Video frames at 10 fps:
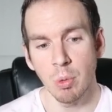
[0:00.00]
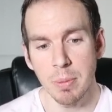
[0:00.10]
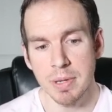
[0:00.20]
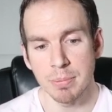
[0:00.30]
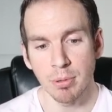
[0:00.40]

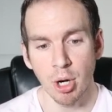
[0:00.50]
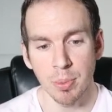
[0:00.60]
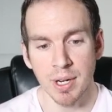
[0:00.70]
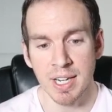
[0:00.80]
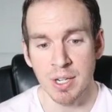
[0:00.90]
will be
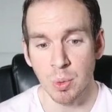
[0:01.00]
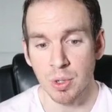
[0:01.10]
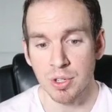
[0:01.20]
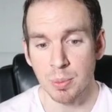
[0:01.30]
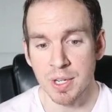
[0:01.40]
appropriate in
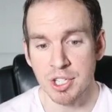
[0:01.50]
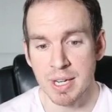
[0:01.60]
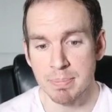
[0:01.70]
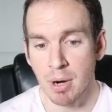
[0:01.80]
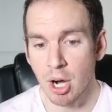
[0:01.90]
order to reach
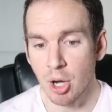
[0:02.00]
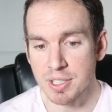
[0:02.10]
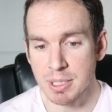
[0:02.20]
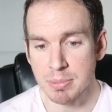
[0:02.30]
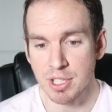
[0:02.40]
a
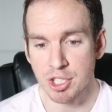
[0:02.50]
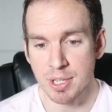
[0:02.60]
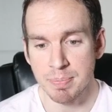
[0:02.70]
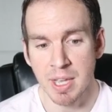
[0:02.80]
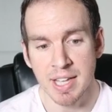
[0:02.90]
policy
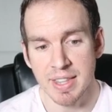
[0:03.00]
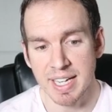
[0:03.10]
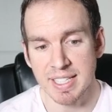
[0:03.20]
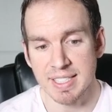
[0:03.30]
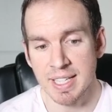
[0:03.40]
position
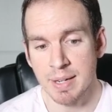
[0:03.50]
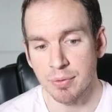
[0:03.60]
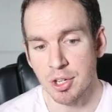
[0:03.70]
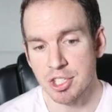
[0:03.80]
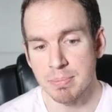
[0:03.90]
that can send
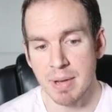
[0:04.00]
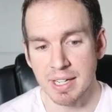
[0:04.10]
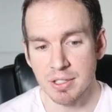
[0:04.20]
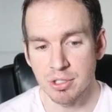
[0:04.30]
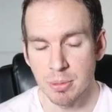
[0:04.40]
inflation
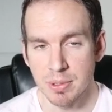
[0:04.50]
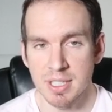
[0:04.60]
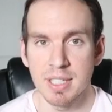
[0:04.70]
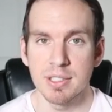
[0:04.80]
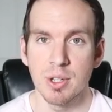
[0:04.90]
back to
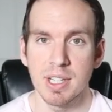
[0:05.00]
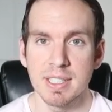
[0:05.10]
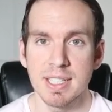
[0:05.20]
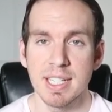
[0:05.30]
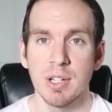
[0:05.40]
2%. So you
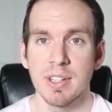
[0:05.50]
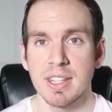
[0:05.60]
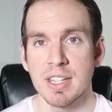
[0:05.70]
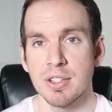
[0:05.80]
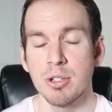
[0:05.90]
can see here
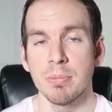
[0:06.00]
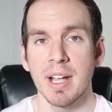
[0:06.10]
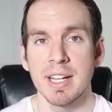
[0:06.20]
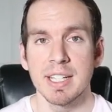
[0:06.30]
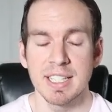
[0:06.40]
that they do
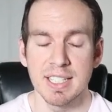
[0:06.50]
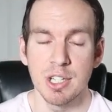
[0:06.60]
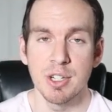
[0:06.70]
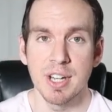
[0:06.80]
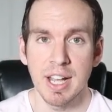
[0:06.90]
plan to
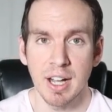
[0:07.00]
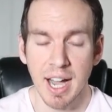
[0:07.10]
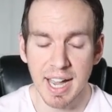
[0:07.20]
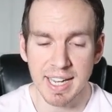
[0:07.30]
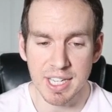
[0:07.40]
continue to
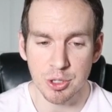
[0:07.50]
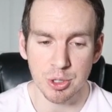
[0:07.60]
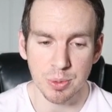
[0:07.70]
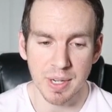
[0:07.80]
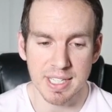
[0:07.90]
hike
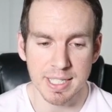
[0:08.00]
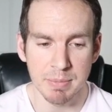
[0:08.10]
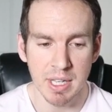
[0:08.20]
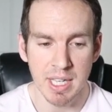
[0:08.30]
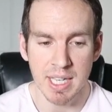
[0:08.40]
interest rates
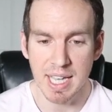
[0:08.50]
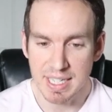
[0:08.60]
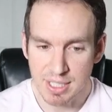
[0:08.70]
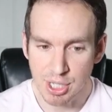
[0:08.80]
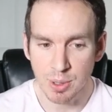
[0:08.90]

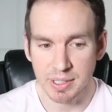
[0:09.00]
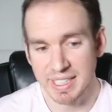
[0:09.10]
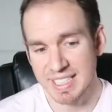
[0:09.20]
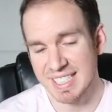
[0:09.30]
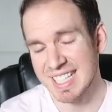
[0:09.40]
until at
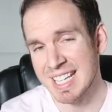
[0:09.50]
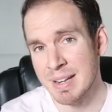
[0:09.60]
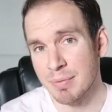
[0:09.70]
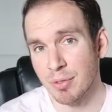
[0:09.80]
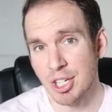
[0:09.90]
least they
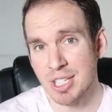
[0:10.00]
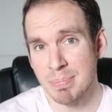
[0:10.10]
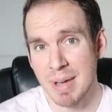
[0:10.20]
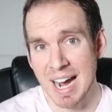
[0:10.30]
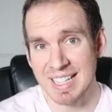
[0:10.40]
get
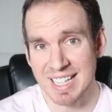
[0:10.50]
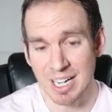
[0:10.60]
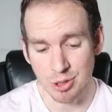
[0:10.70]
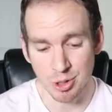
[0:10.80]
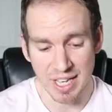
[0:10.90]
inflation back
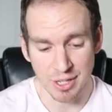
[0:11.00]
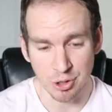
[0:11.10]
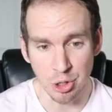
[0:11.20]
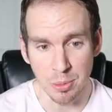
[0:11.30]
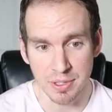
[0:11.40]
down to that
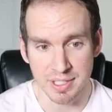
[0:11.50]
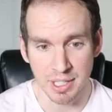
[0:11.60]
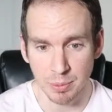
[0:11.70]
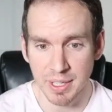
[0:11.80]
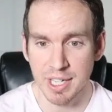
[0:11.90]

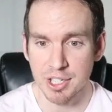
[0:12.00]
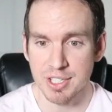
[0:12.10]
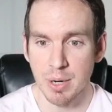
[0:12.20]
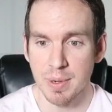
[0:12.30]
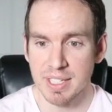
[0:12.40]
2%
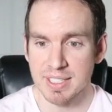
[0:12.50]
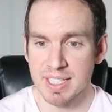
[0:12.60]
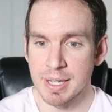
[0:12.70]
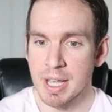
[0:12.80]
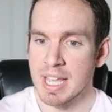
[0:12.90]
range. Now we can
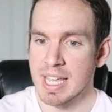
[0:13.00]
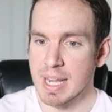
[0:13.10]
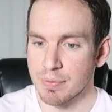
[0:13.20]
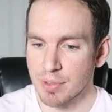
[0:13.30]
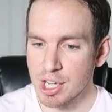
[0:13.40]
see
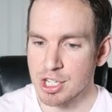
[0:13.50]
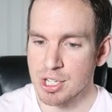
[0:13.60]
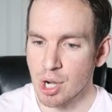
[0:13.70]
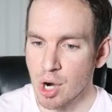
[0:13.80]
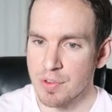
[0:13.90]

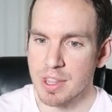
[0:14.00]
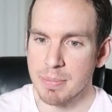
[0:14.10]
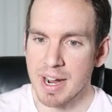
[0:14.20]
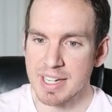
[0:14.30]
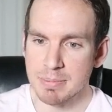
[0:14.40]
inflation over the
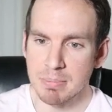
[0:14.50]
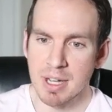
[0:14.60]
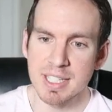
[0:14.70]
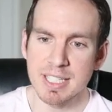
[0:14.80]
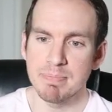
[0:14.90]
past
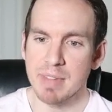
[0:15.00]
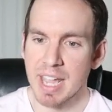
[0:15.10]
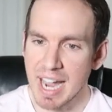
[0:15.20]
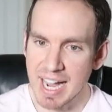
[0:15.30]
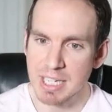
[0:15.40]
months
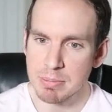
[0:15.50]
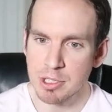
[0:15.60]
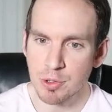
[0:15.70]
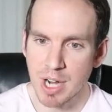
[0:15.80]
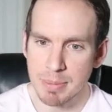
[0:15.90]
has
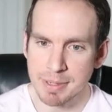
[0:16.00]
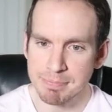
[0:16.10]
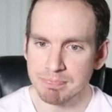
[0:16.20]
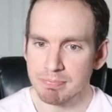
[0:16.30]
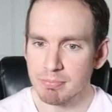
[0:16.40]
been
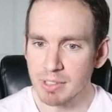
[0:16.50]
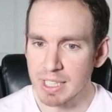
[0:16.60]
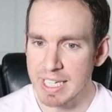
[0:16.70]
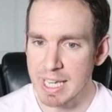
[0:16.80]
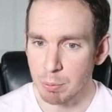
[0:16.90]
dropping.
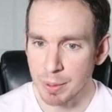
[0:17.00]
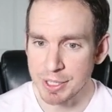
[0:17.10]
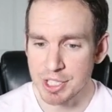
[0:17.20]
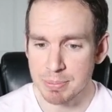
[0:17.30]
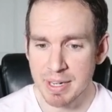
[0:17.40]
It
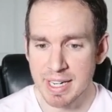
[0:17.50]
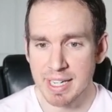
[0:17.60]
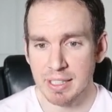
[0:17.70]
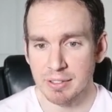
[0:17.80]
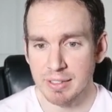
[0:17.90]
reached its peak